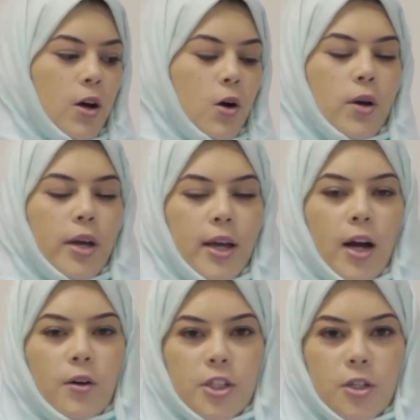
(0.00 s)
Okay,
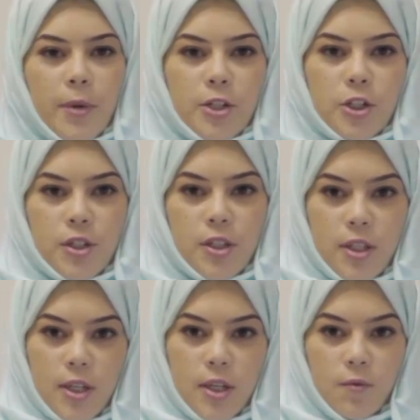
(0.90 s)
how do you measure
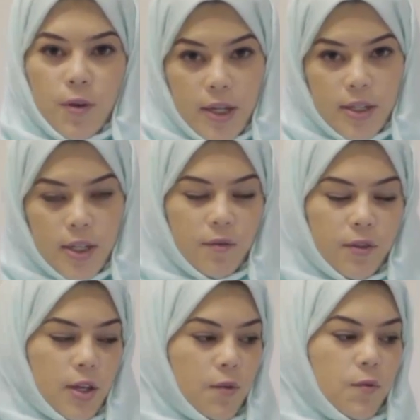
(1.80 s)
the rate if
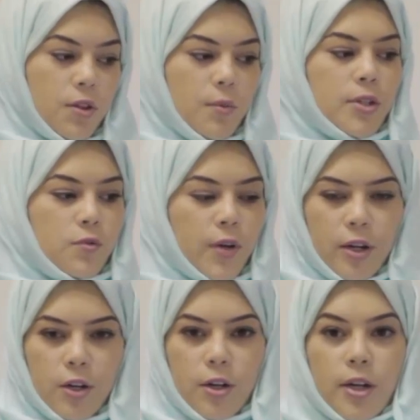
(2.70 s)
the rhythm is
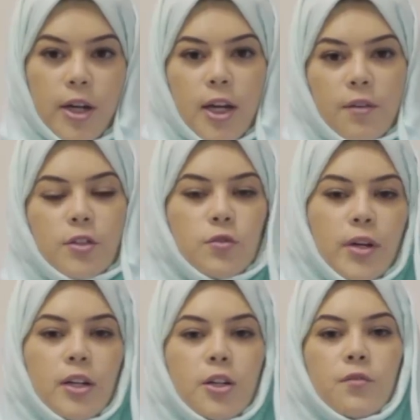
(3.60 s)
regular? If it's
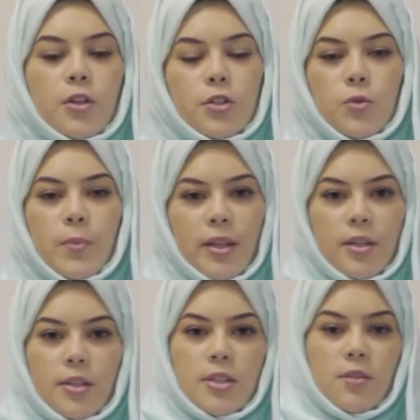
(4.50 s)
regular, you've got two methods.